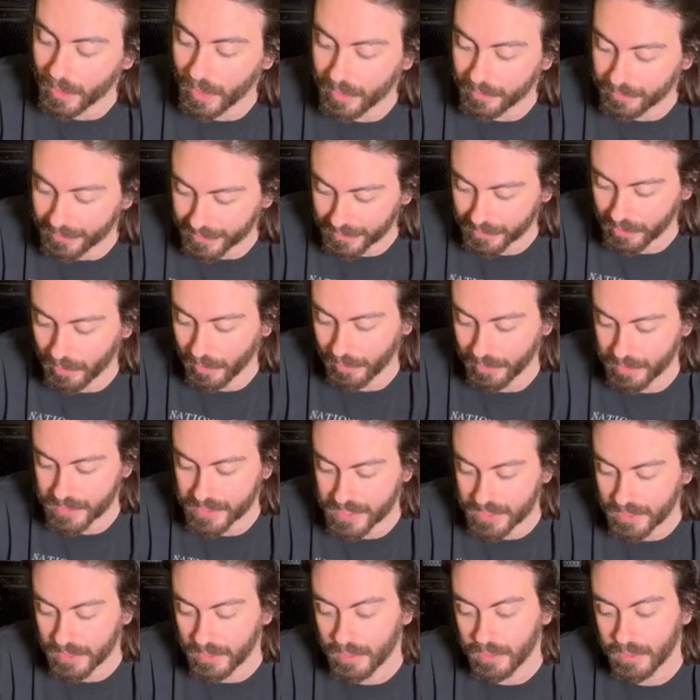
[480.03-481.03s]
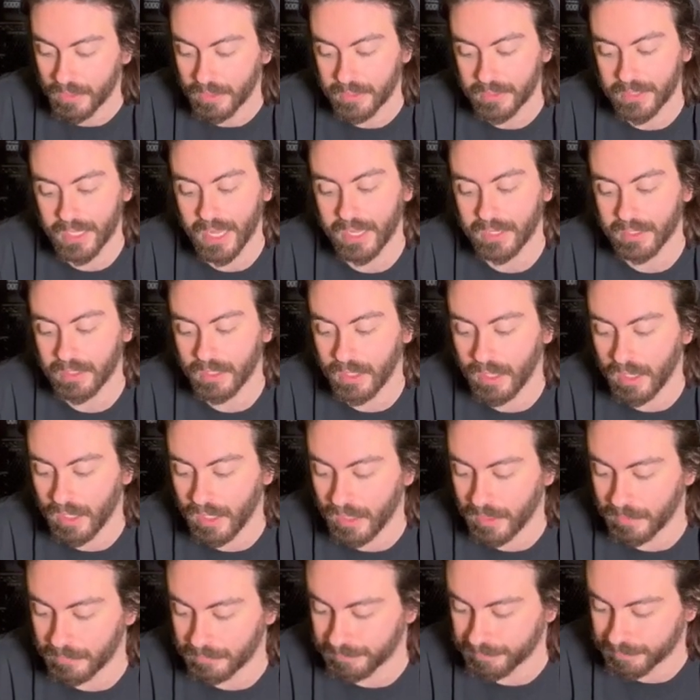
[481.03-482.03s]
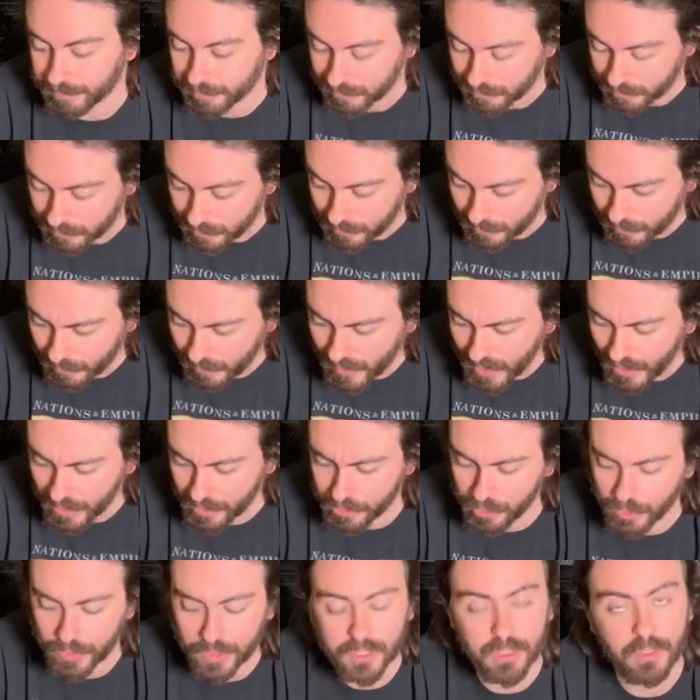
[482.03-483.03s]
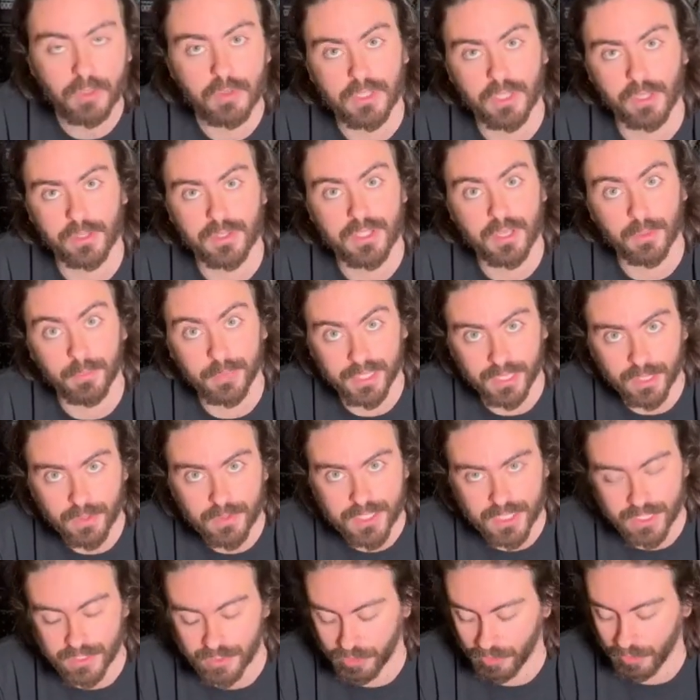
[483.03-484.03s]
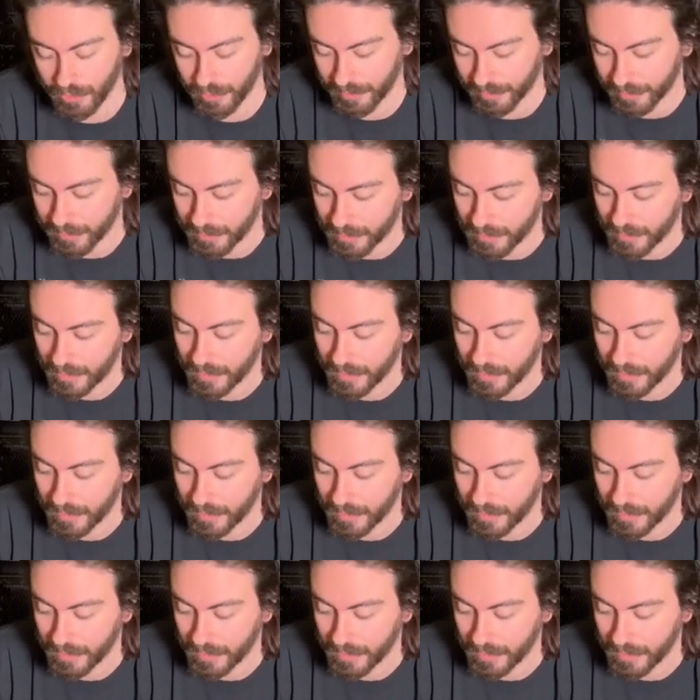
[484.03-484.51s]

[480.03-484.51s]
event cards that you can use on somebody else's turn